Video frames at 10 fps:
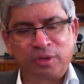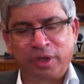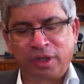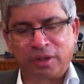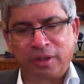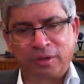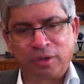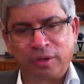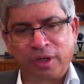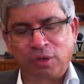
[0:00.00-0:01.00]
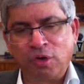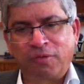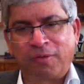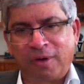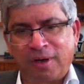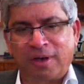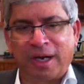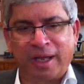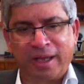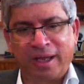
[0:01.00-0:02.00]
to recruit
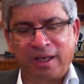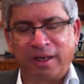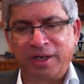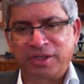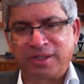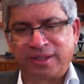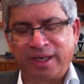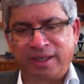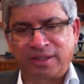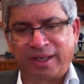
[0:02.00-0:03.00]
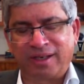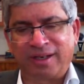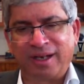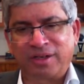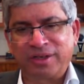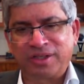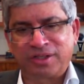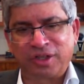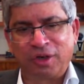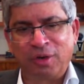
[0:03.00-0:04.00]
for a clinician scientist psychiatrist.
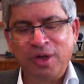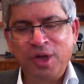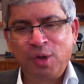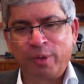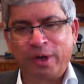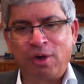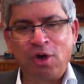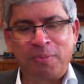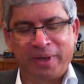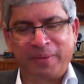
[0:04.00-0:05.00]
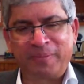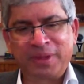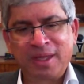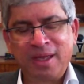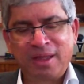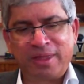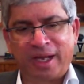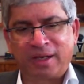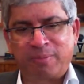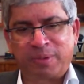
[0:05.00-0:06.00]
So we're hoping
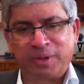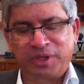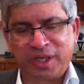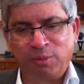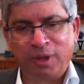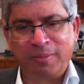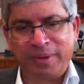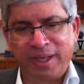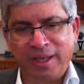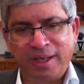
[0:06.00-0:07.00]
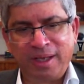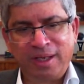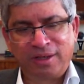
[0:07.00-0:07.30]
that person will be